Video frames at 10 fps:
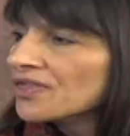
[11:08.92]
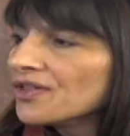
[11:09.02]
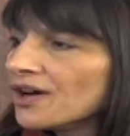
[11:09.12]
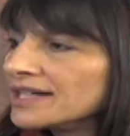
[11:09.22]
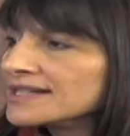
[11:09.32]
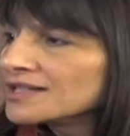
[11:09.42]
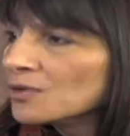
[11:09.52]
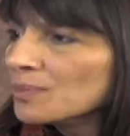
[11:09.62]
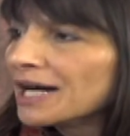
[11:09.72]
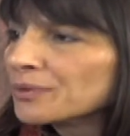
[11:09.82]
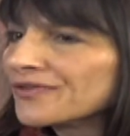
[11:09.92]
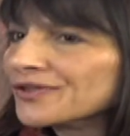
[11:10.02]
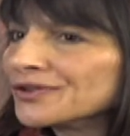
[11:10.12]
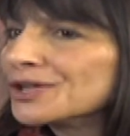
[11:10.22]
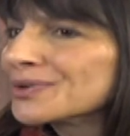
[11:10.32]
thought is so
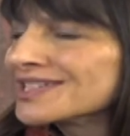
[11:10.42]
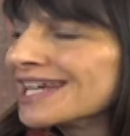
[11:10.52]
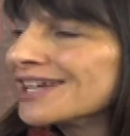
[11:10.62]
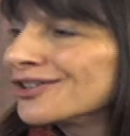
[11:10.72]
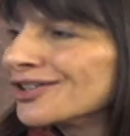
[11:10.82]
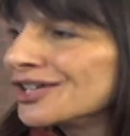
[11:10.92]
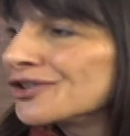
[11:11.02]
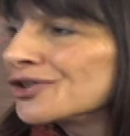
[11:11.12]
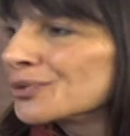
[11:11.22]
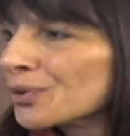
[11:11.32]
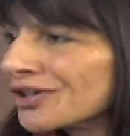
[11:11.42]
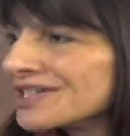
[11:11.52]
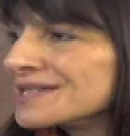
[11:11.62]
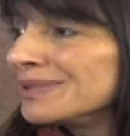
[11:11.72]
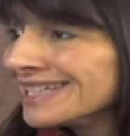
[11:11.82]
powerful. You were saying earlier, your word
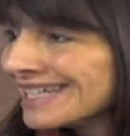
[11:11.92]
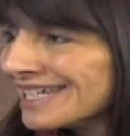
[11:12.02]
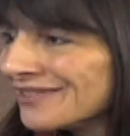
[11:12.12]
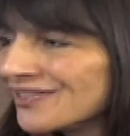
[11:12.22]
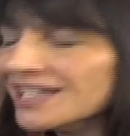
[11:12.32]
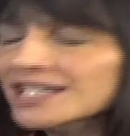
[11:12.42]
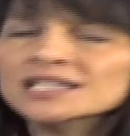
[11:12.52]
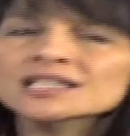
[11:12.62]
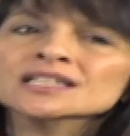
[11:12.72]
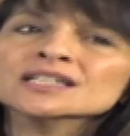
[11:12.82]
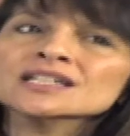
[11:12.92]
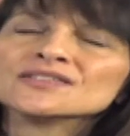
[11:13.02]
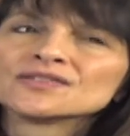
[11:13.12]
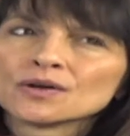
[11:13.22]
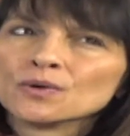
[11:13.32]
is believe.
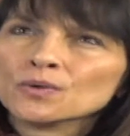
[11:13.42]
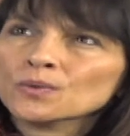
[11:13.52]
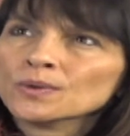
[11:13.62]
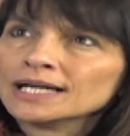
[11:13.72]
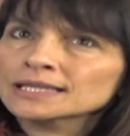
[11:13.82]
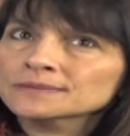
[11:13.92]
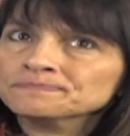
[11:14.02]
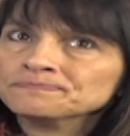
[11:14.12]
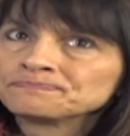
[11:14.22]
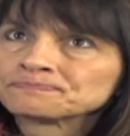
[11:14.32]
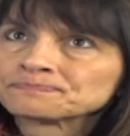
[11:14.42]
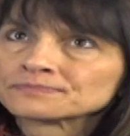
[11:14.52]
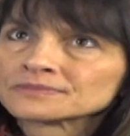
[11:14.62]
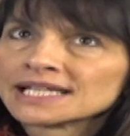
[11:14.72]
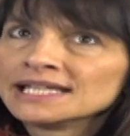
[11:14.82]
So
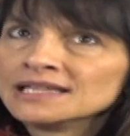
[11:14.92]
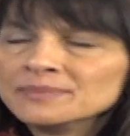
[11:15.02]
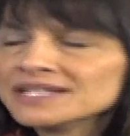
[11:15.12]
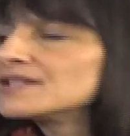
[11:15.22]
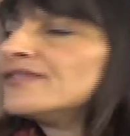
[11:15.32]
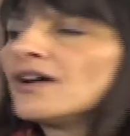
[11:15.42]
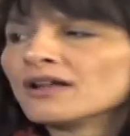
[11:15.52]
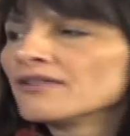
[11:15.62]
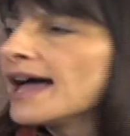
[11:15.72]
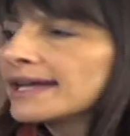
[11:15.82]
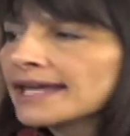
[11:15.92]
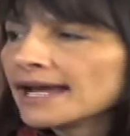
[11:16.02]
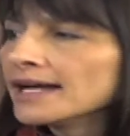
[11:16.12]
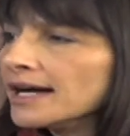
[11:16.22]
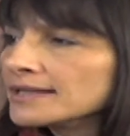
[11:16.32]
in the midst of all that
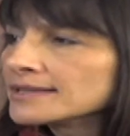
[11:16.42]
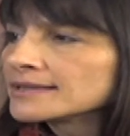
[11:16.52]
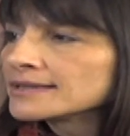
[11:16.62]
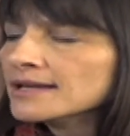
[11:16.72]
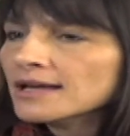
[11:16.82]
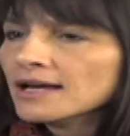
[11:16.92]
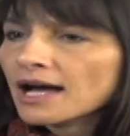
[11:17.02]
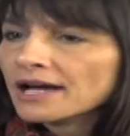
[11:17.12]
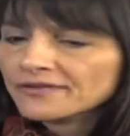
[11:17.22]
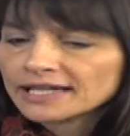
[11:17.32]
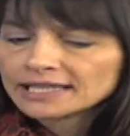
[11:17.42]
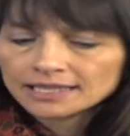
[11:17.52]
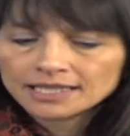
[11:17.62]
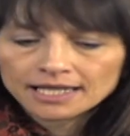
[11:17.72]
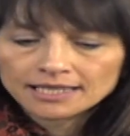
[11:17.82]
chaos, I
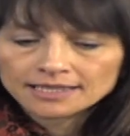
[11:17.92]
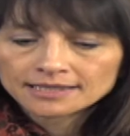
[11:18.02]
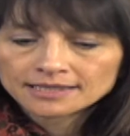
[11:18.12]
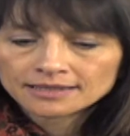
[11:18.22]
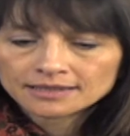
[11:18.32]
recognized